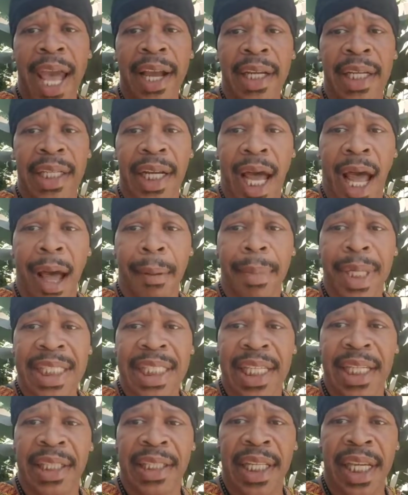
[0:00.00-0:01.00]

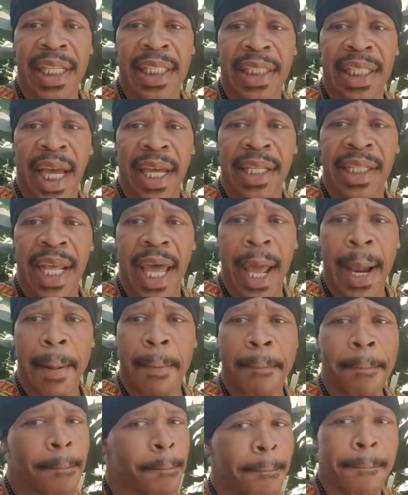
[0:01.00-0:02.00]
economics and things like
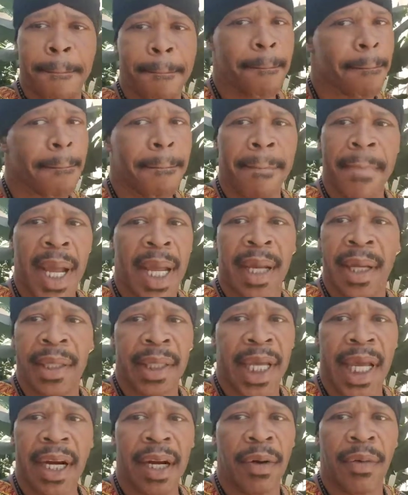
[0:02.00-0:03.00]
that,
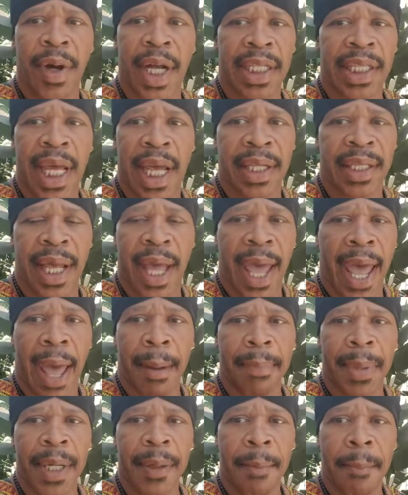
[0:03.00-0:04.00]
they don't want that to
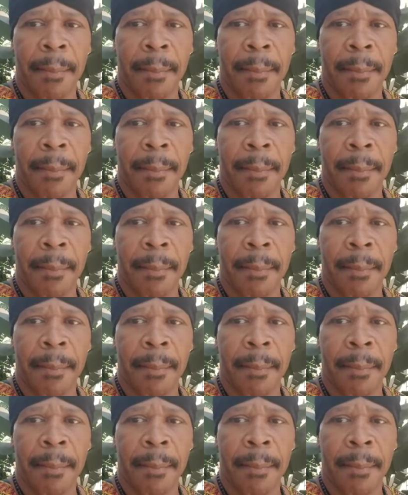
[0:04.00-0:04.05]
happen,